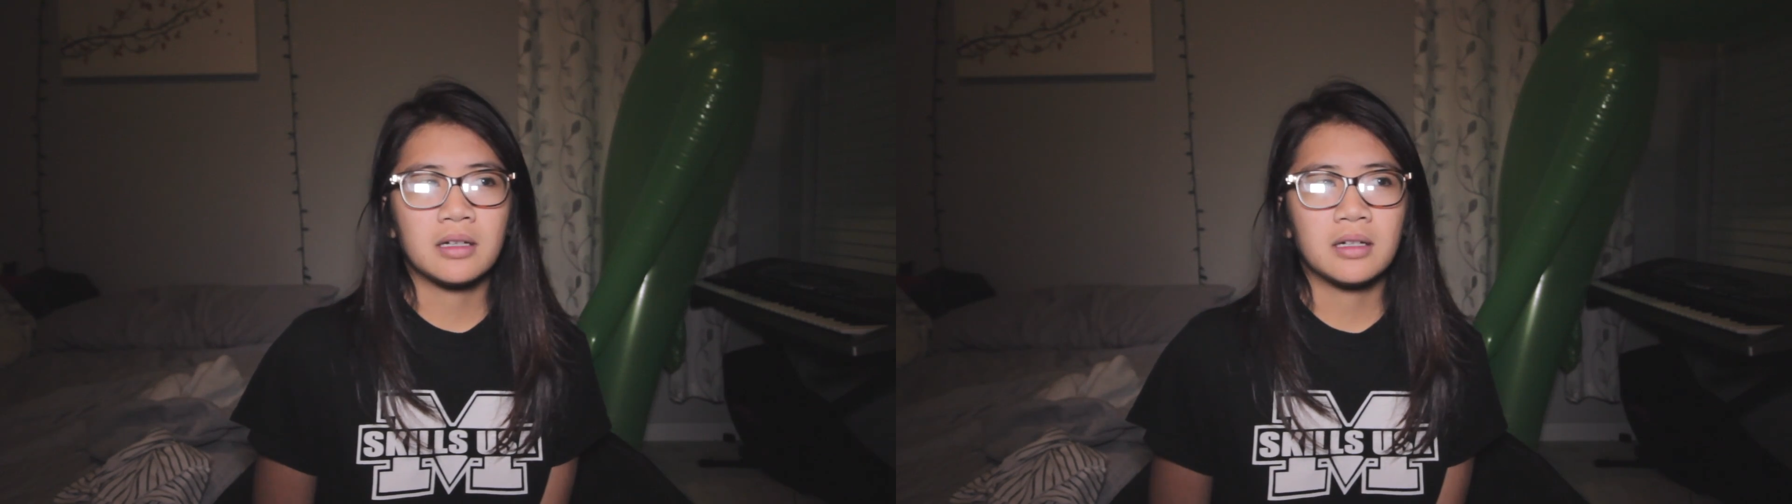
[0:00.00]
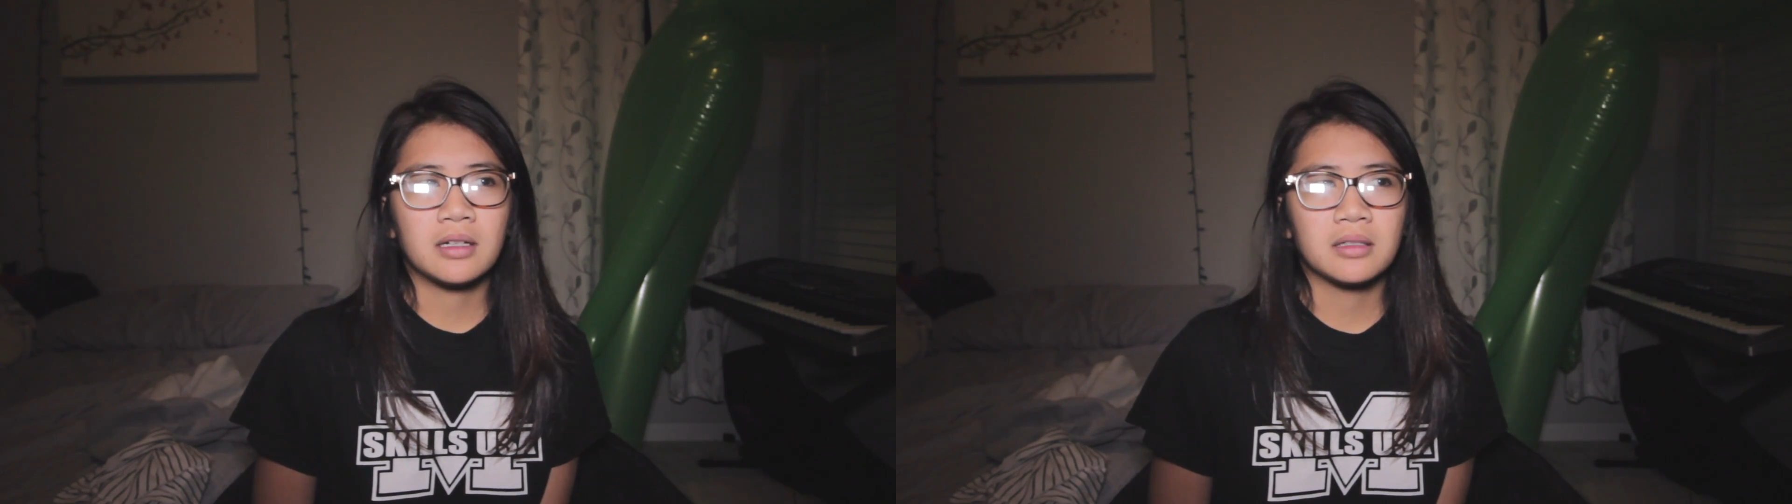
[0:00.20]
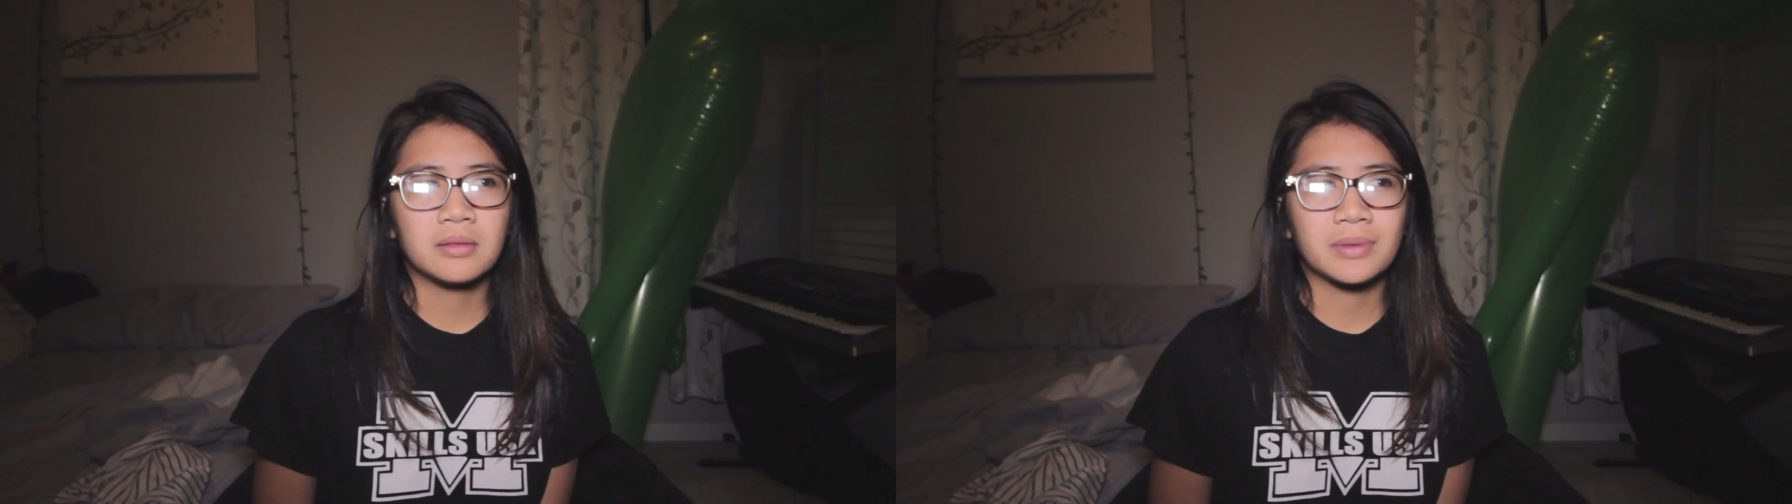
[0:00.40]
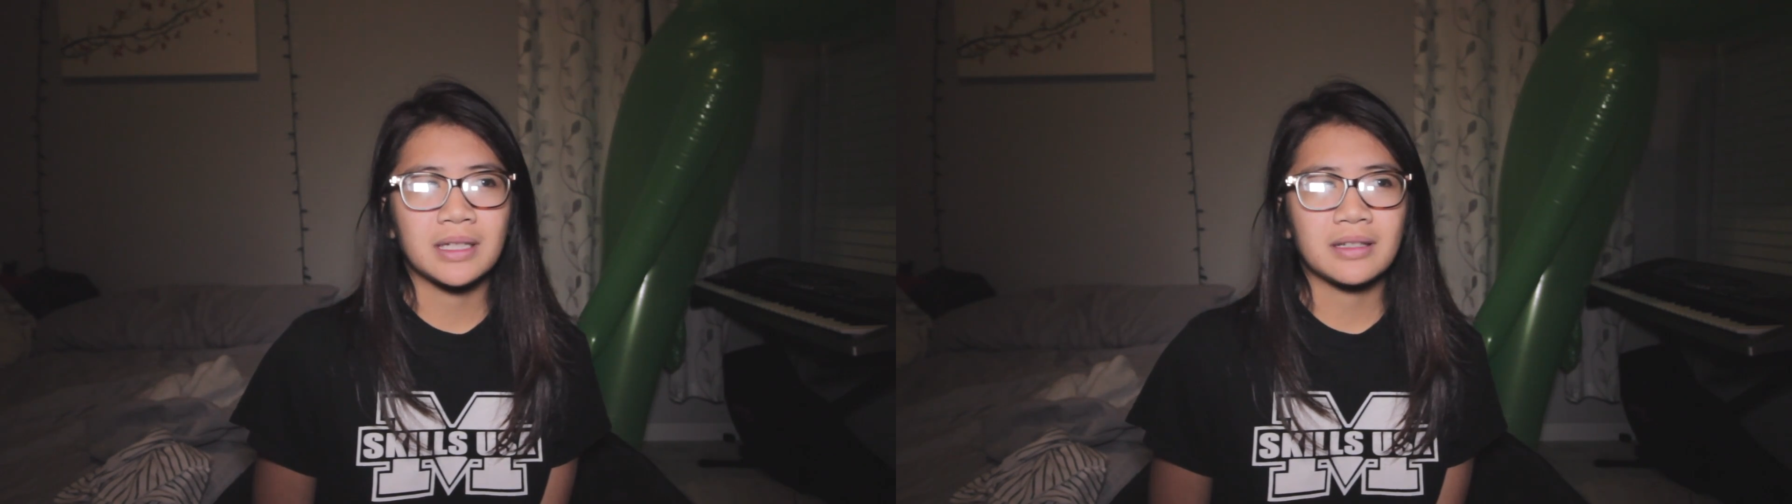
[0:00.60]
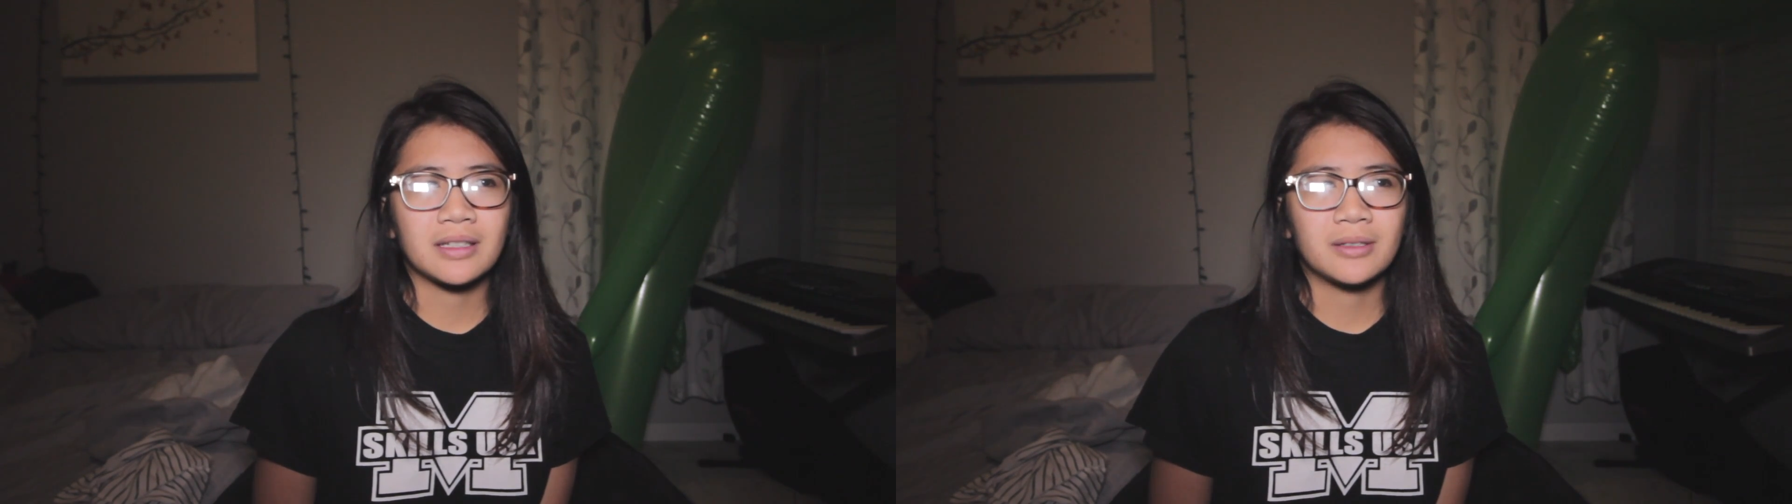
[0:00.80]
all, but
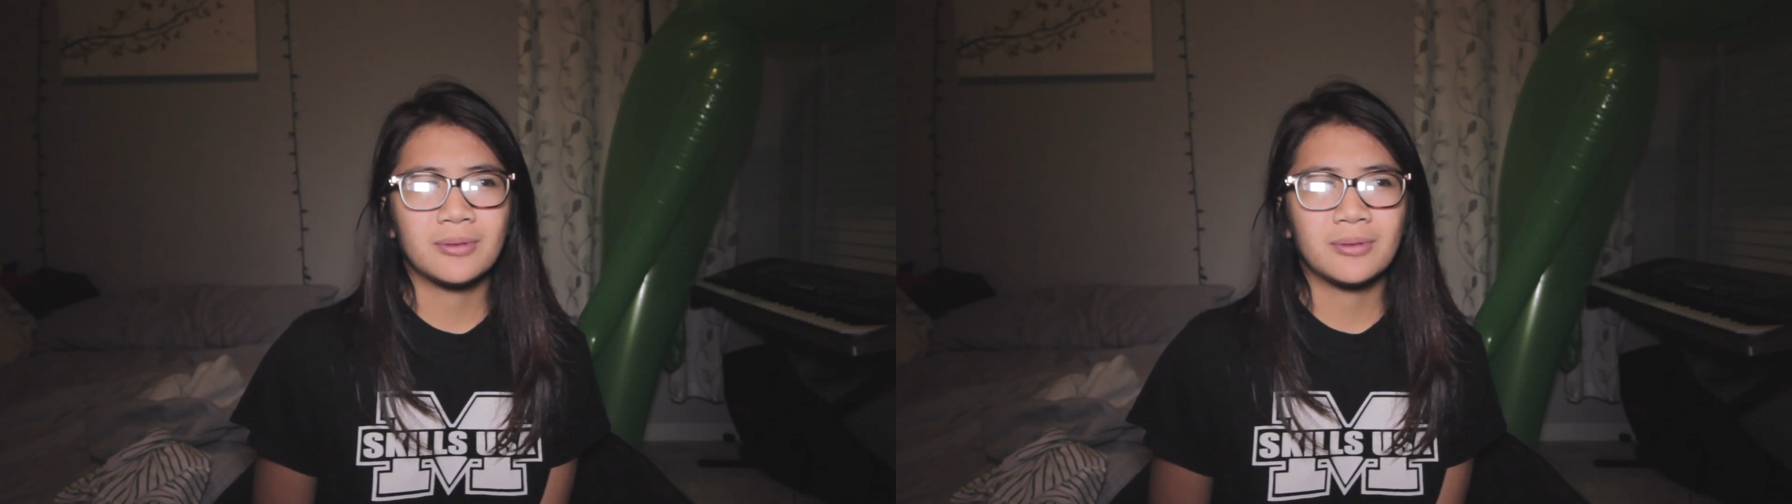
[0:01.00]
I thought,